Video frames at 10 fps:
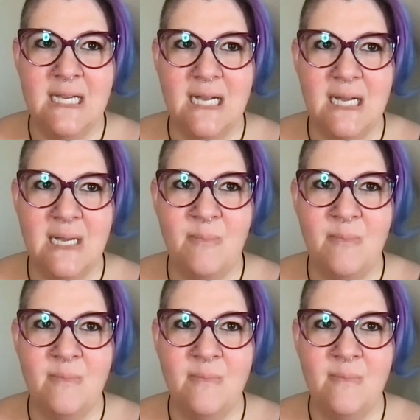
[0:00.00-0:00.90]

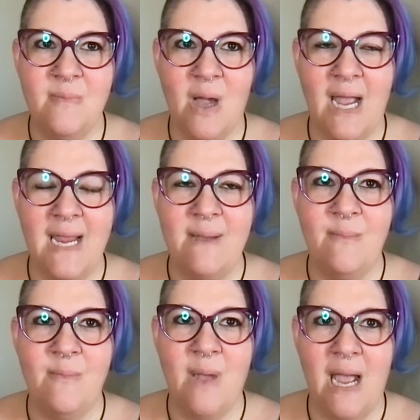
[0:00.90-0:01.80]
I
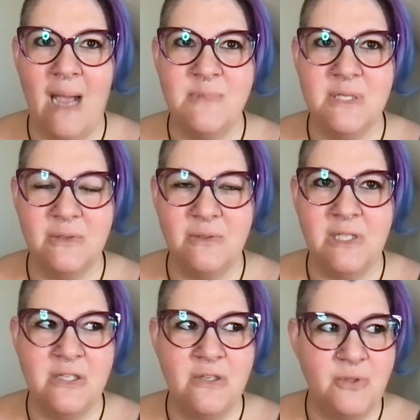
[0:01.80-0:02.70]
am
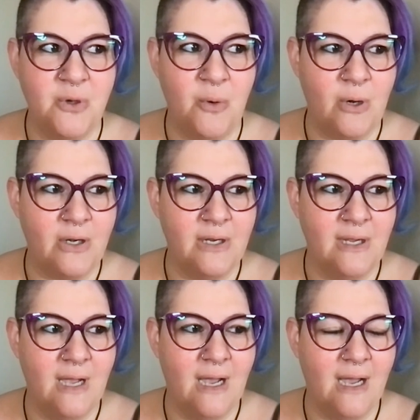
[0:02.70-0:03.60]
absolutely a
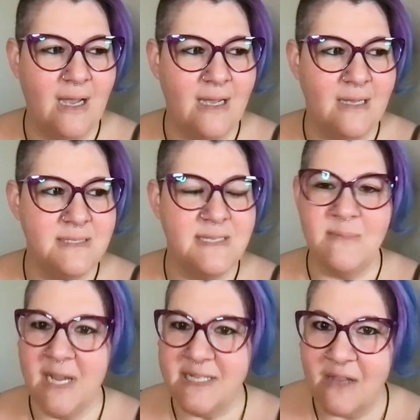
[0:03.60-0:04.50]
unicorn.
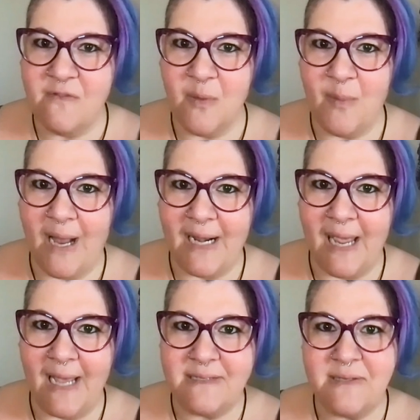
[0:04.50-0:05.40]
Some days I feel
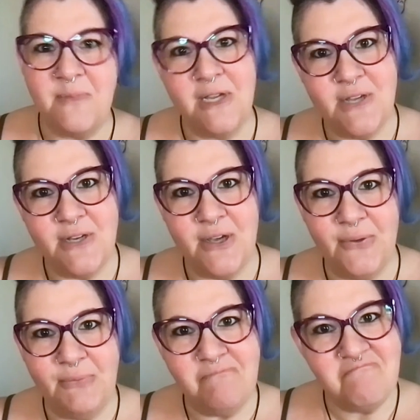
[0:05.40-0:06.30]
badass, some days I
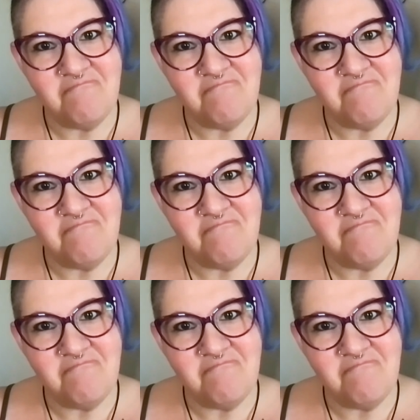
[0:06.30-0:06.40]
don't.